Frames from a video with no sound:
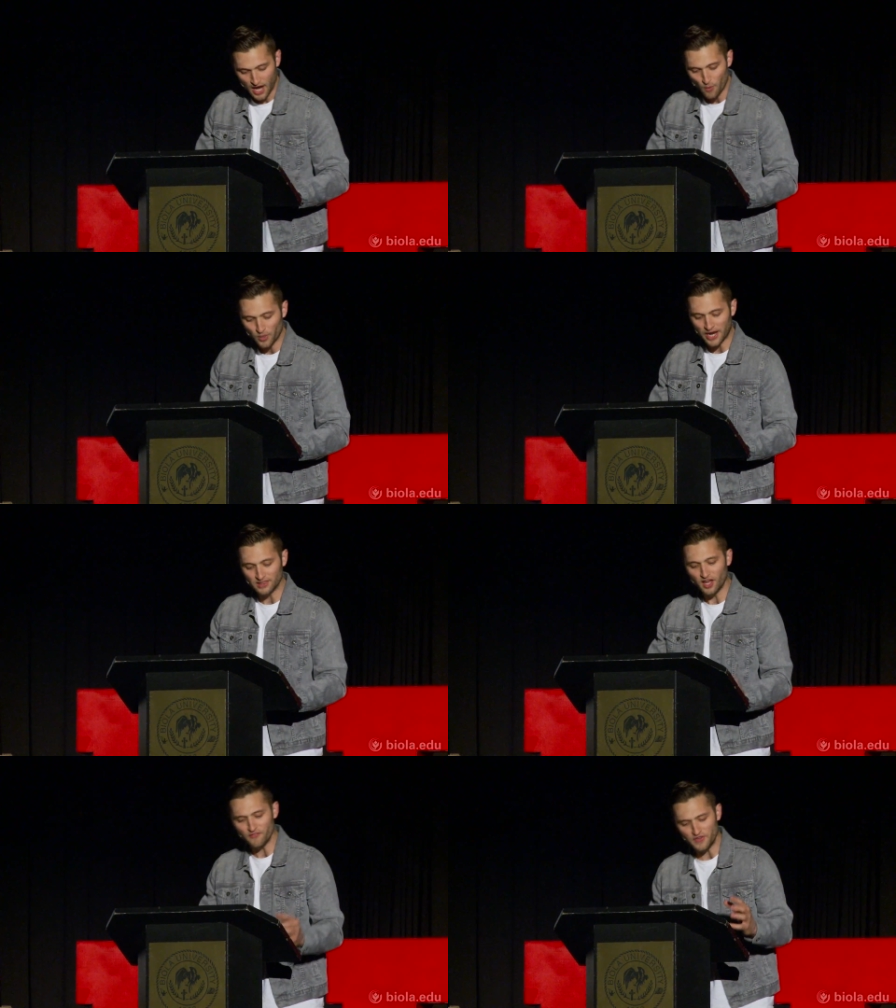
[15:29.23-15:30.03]
And what I
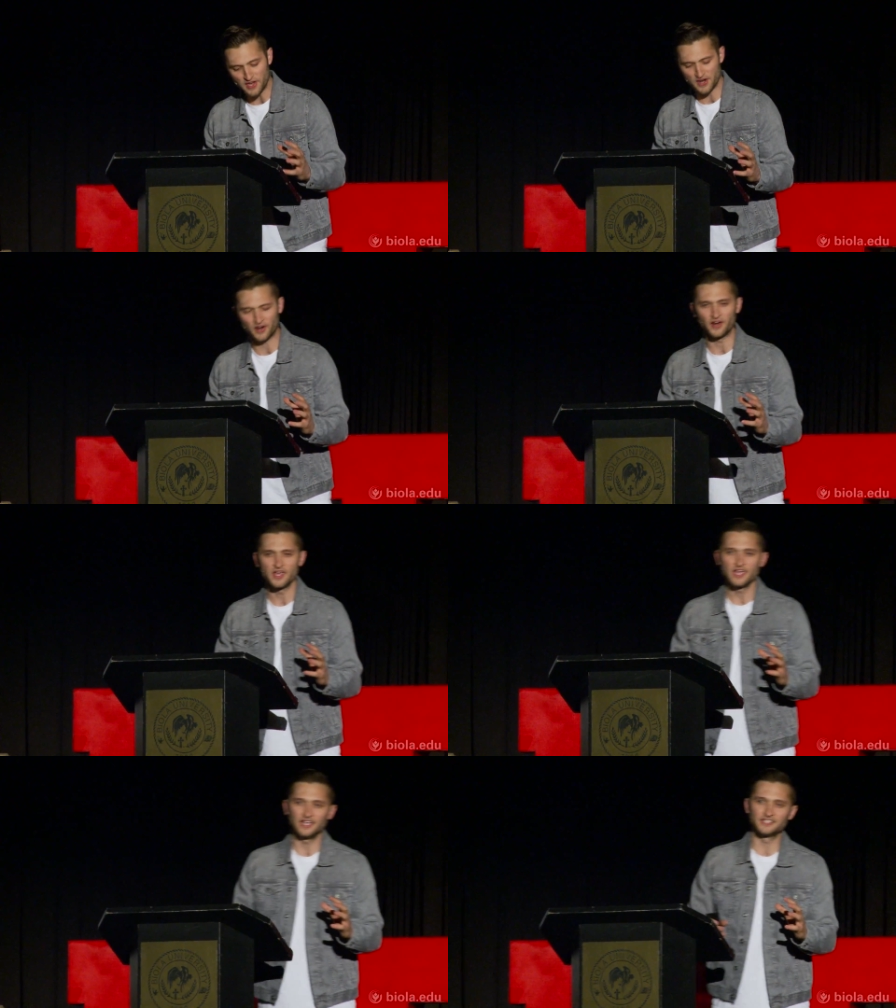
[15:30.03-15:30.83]
love here
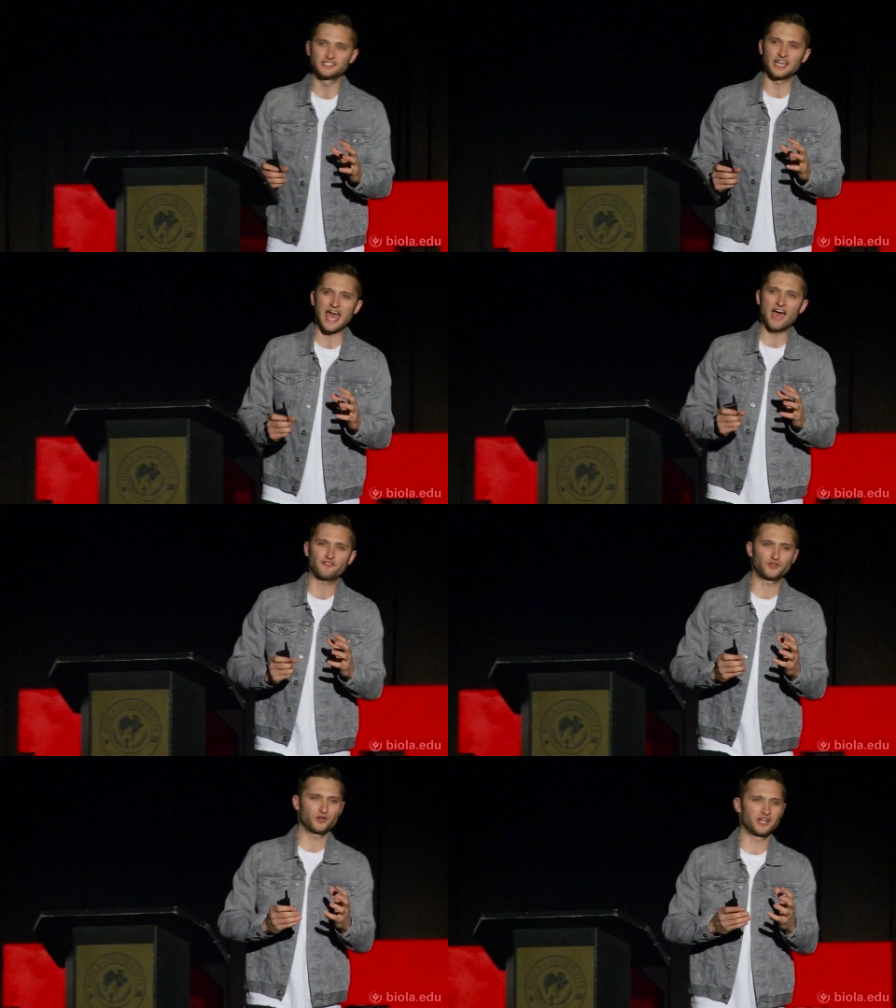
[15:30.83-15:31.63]
is that
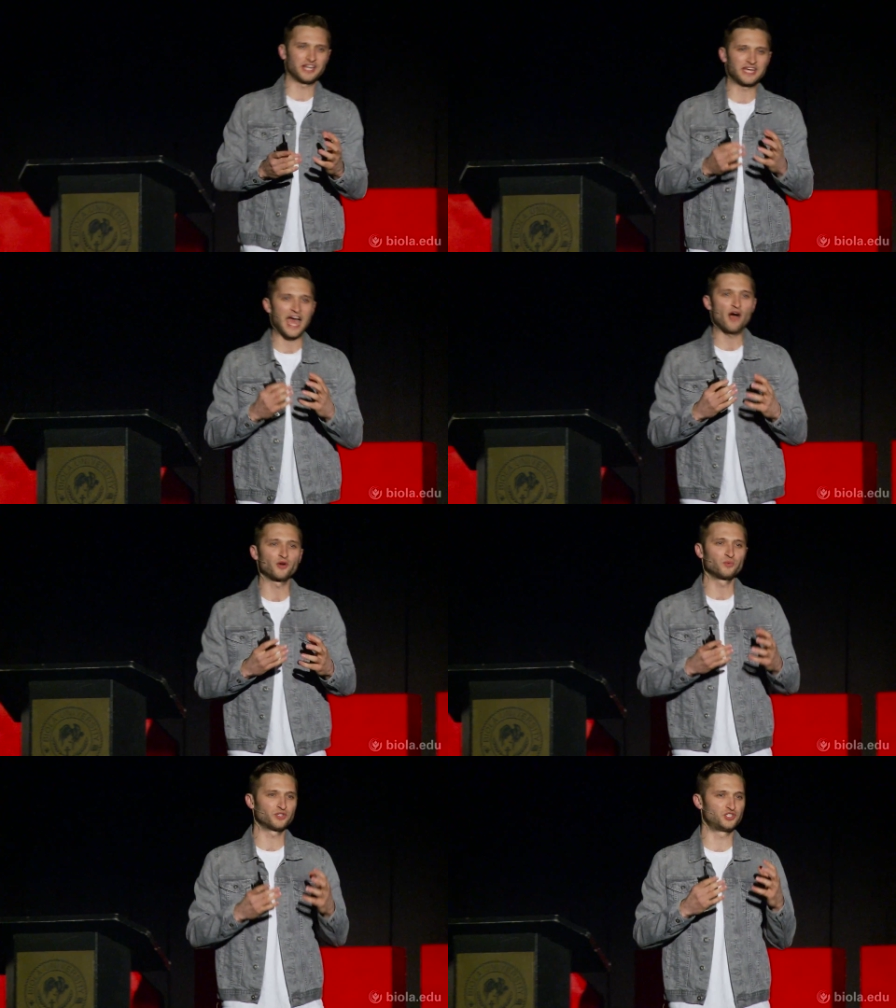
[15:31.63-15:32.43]
after an
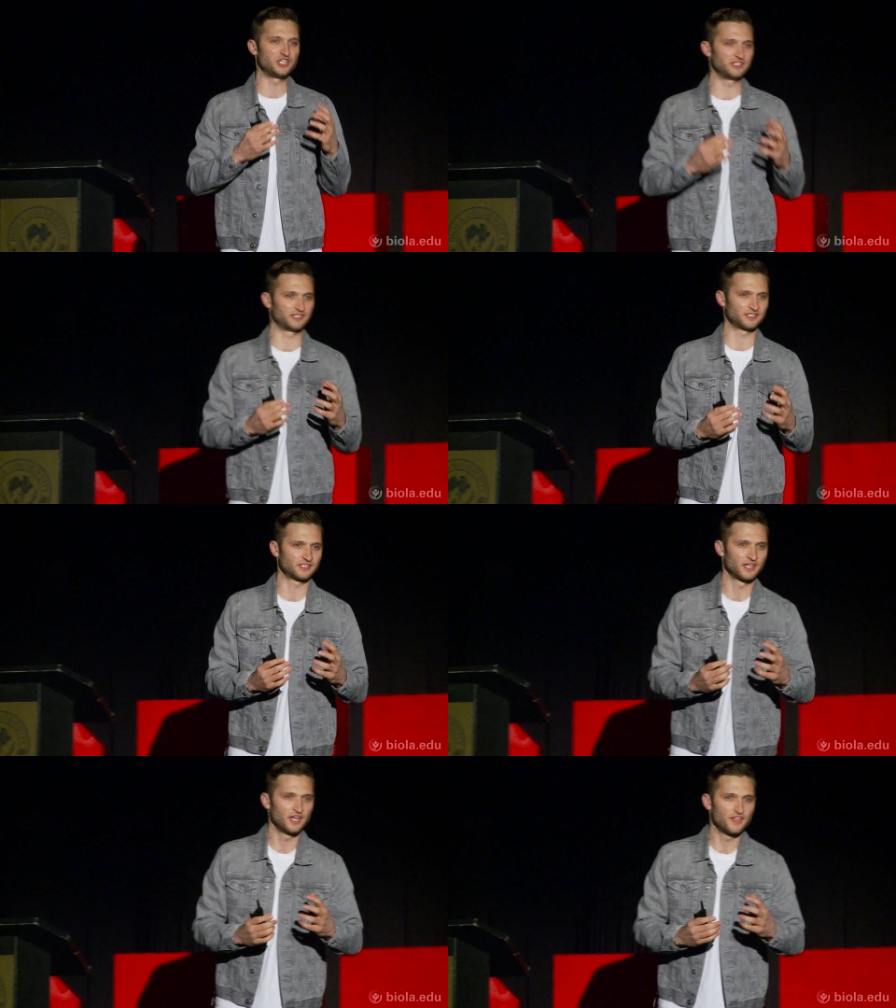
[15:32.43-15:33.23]
encounter with Jesus,